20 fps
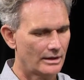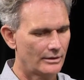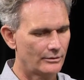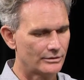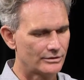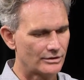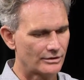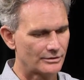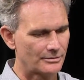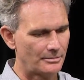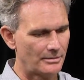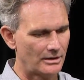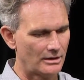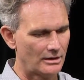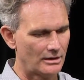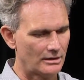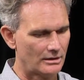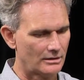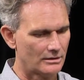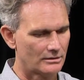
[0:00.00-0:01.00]
it would just
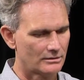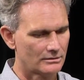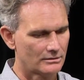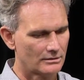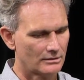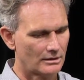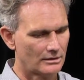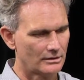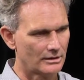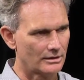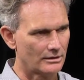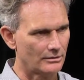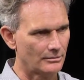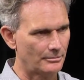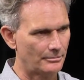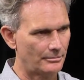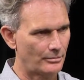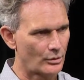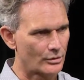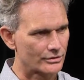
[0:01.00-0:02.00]
be a little
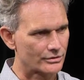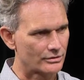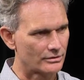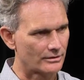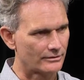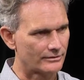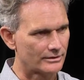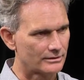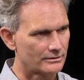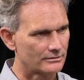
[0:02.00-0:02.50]
portion of it.